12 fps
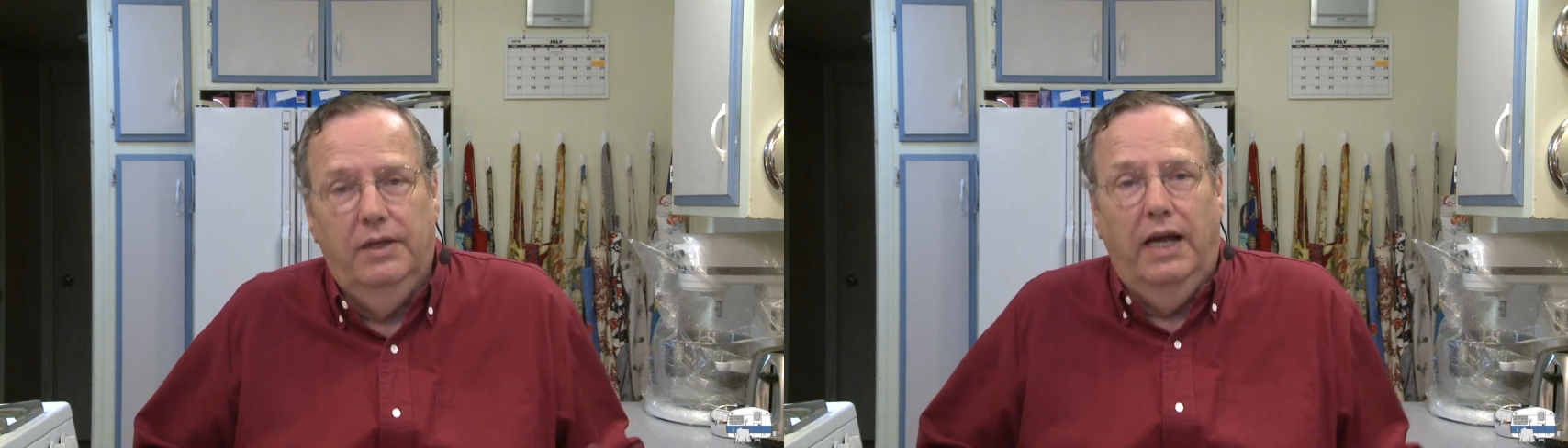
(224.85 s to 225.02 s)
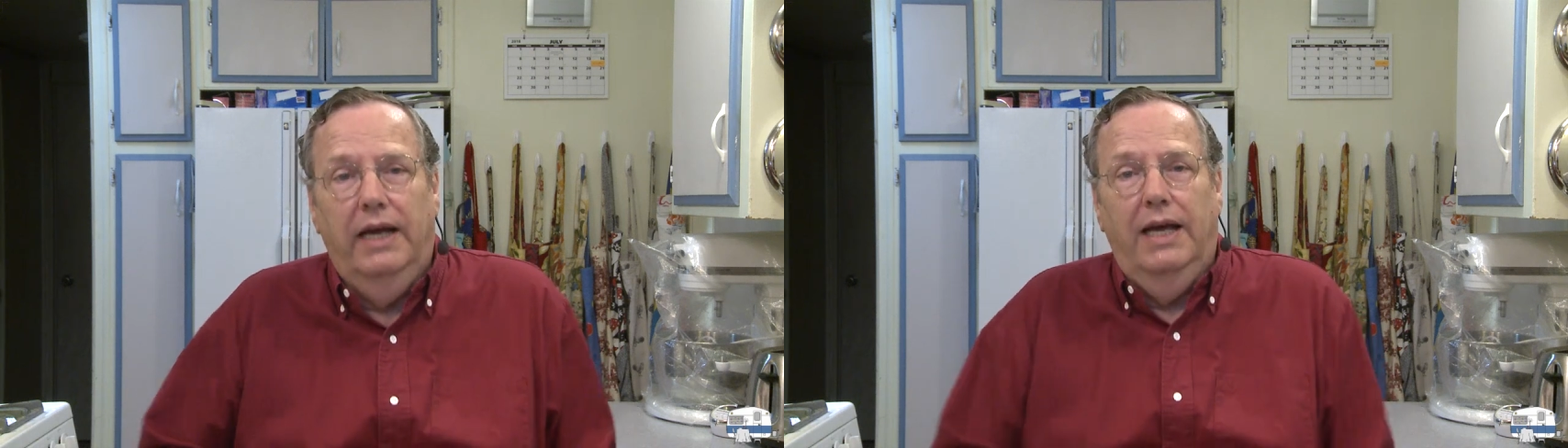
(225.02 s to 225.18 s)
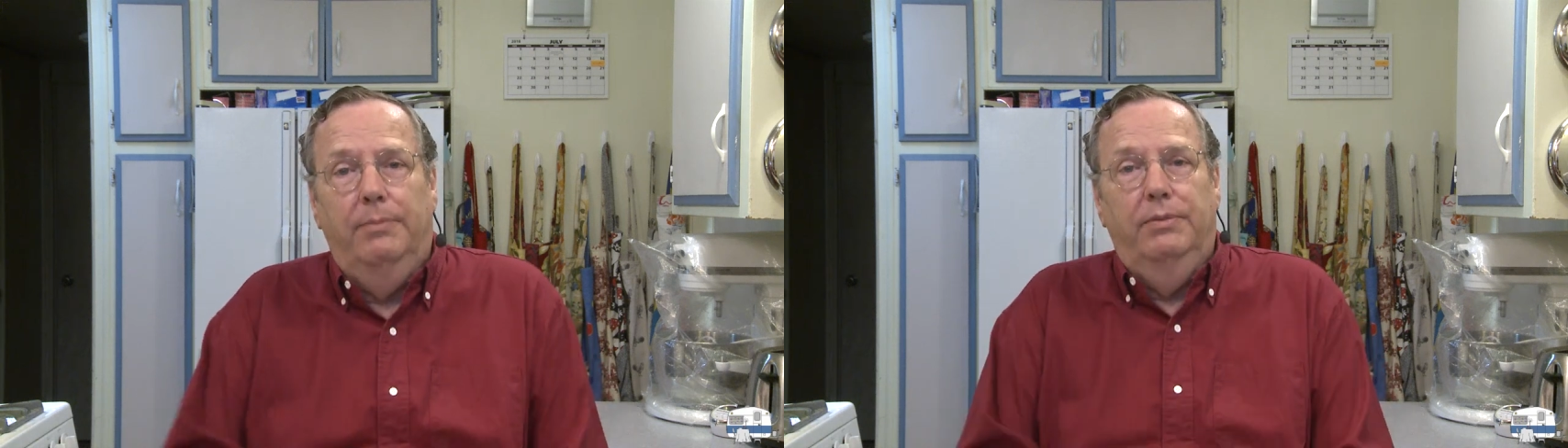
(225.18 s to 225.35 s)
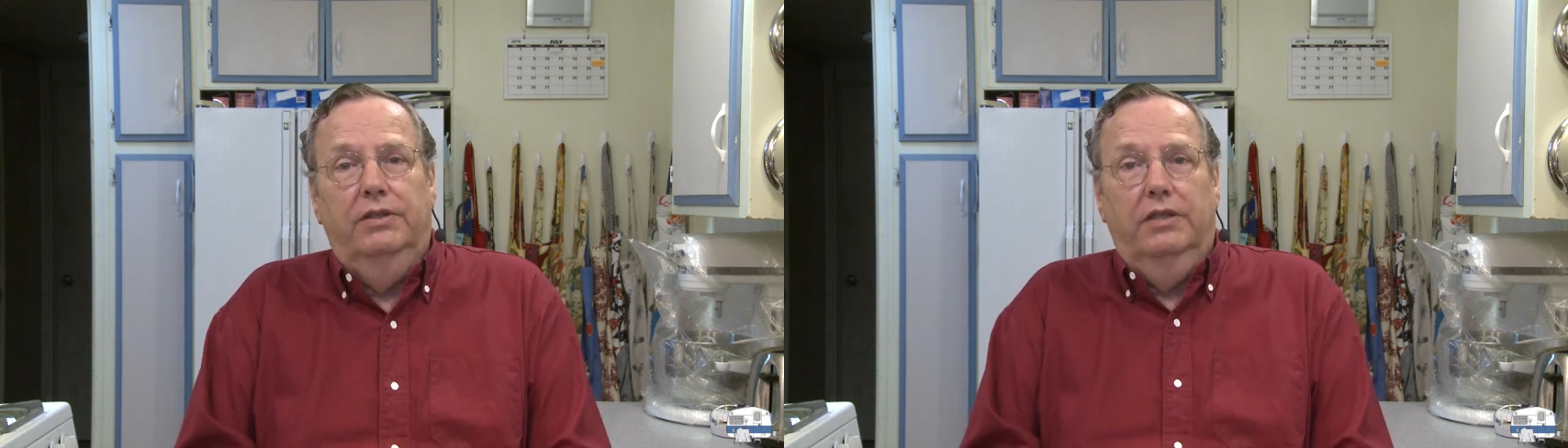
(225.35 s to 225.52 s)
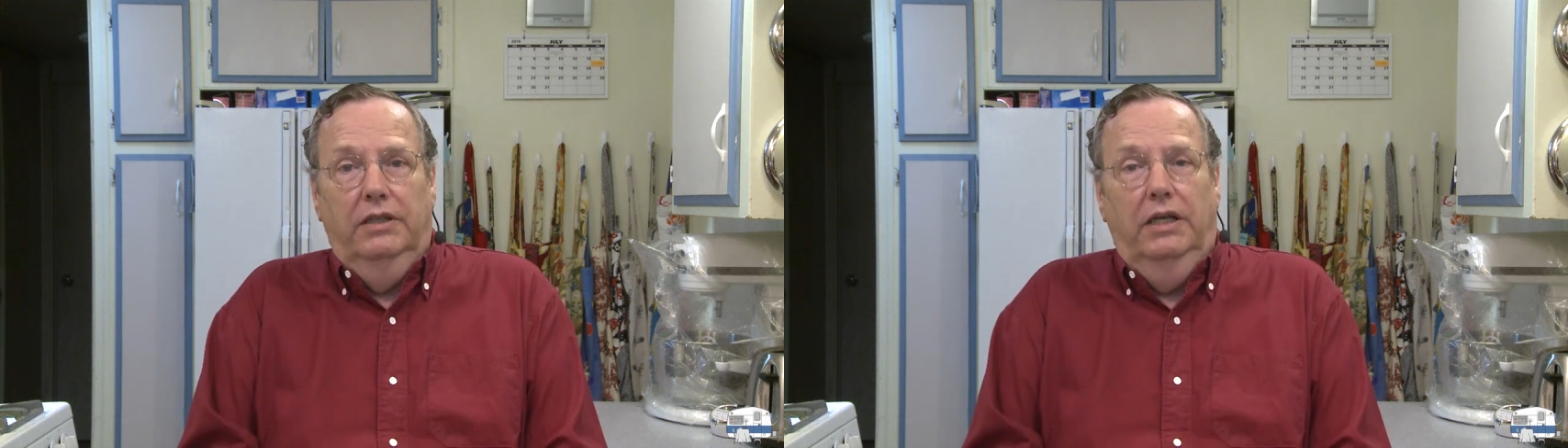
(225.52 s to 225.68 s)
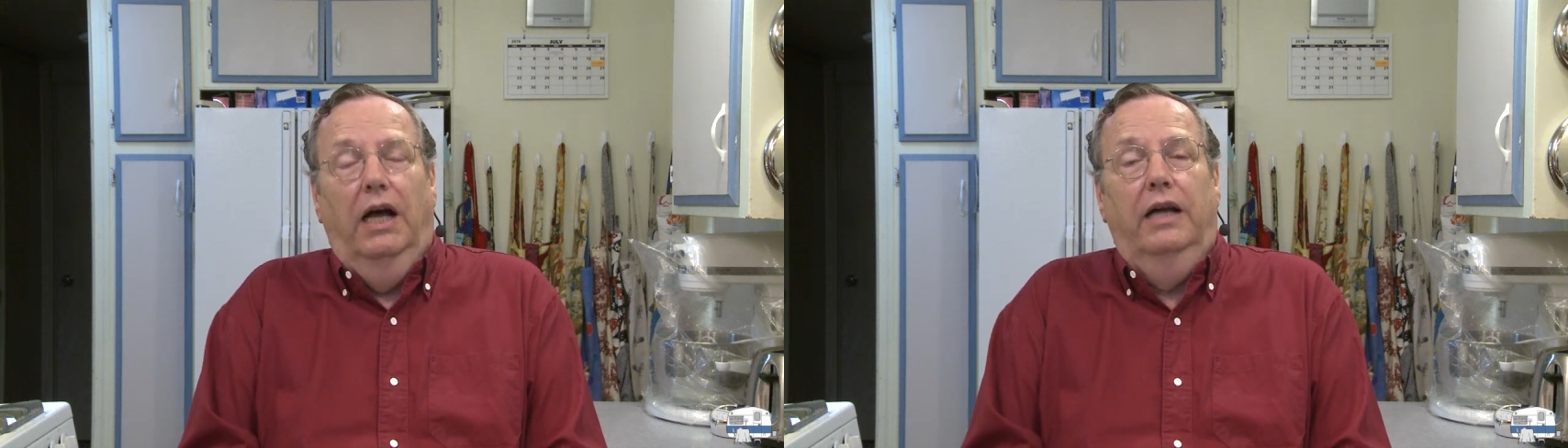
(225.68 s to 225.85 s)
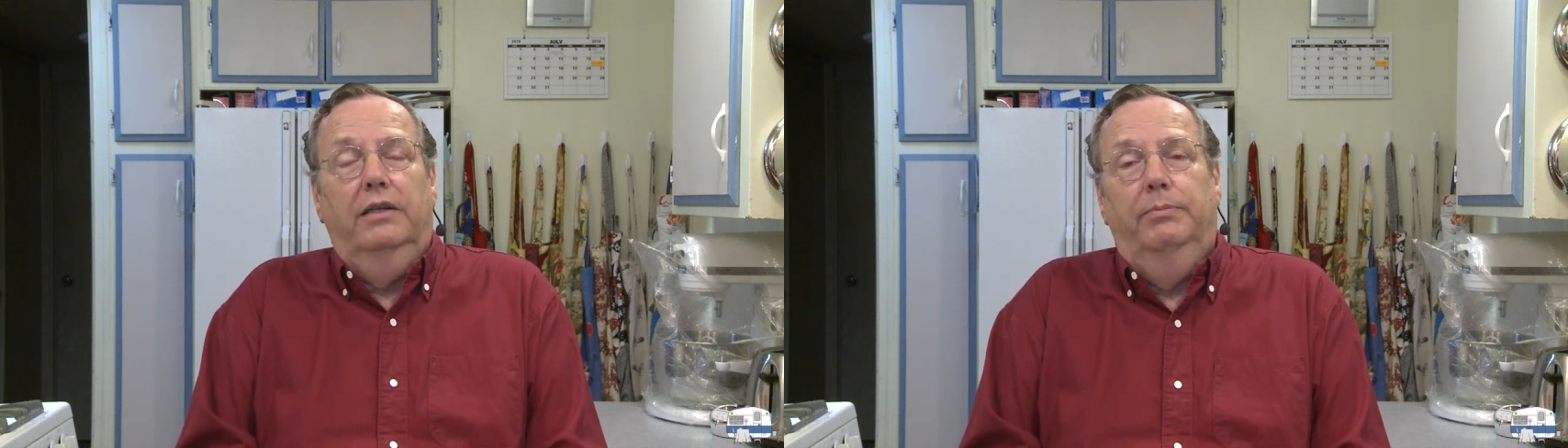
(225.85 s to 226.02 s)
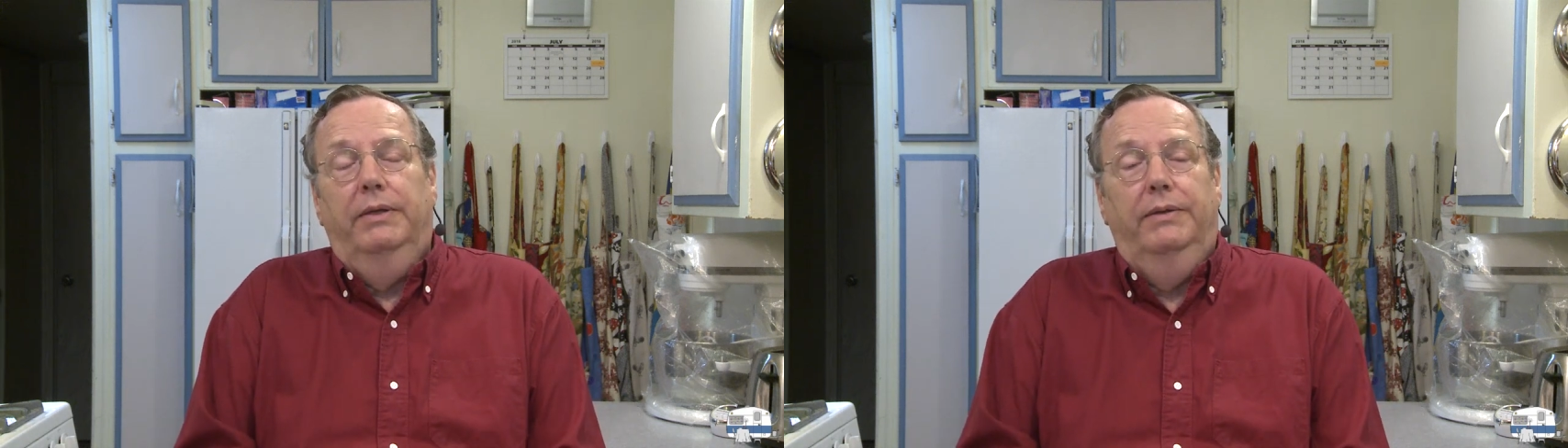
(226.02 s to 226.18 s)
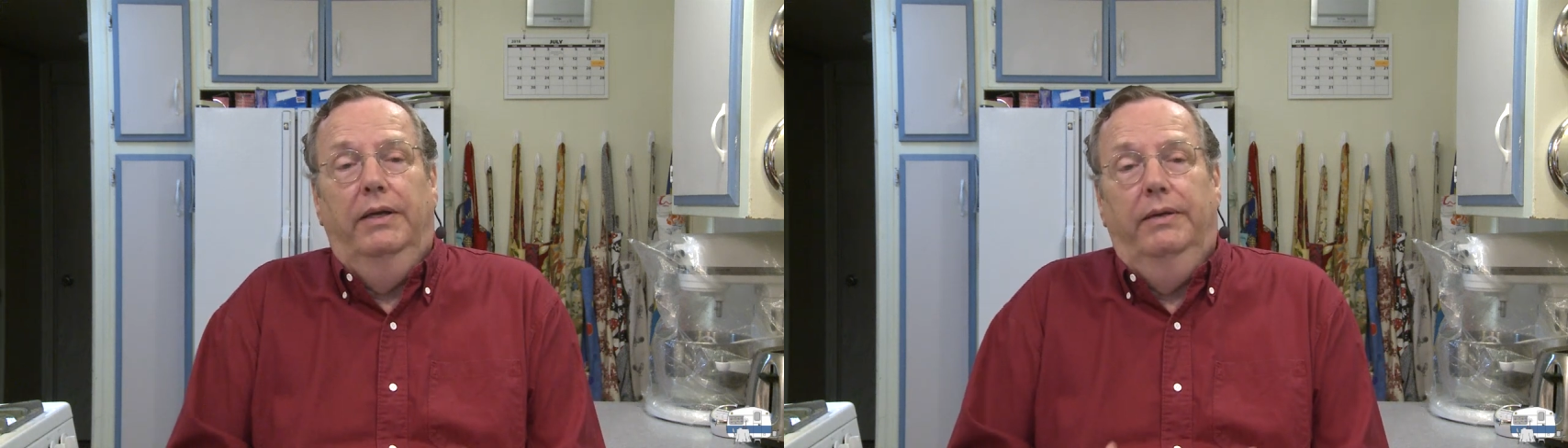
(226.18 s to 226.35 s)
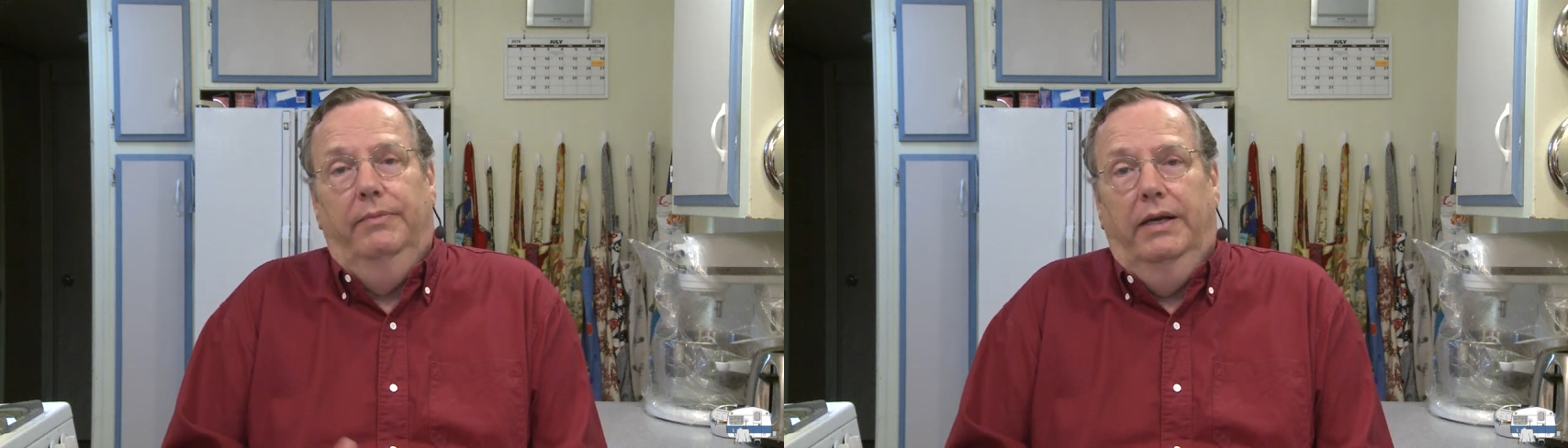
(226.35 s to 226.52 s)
I happen to not, but